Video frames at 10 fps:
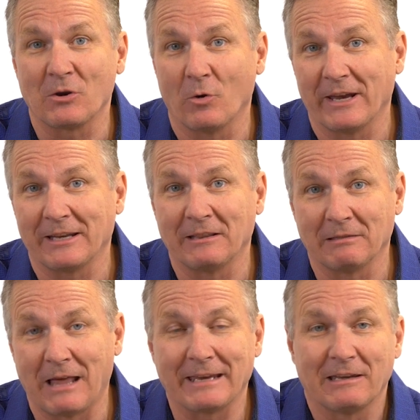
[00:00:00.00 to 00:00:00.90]
Go ahead
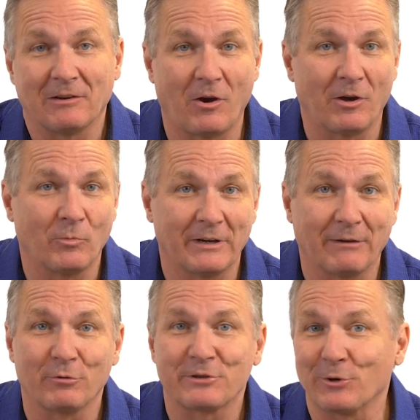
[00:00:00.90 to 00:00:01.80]
and like it on
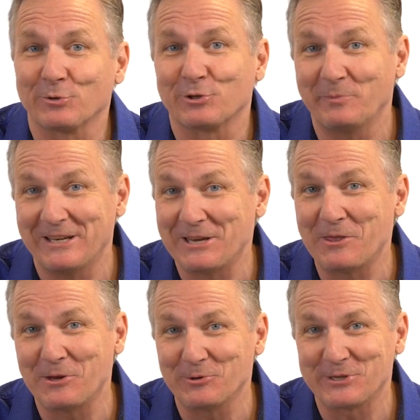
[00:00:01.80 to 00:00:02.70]
whatever social media
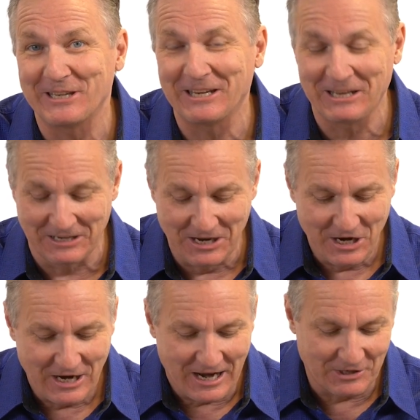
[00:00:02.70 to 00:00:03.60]
that you're seeing it,
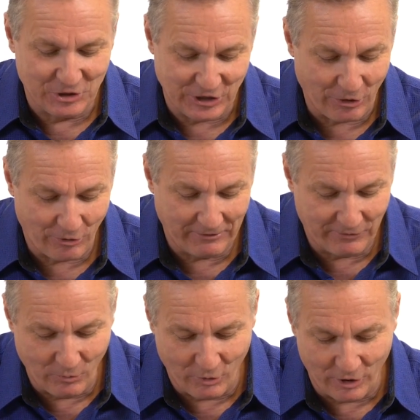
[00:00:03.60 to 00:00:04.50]
and share it,
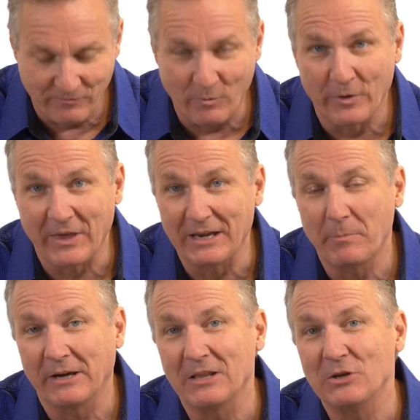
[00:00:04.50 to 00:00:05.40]
if you would, with
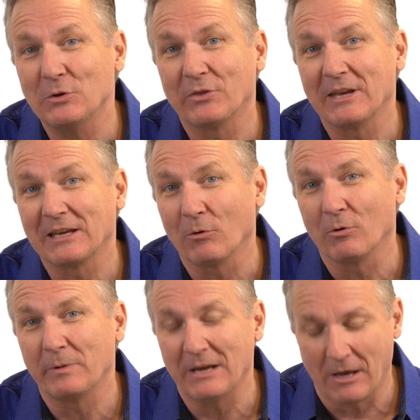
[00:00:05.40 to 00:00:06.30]
anybody that you think it
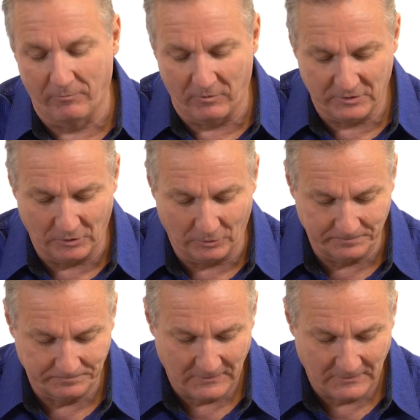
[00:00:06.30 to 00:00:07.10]
would be helpful to.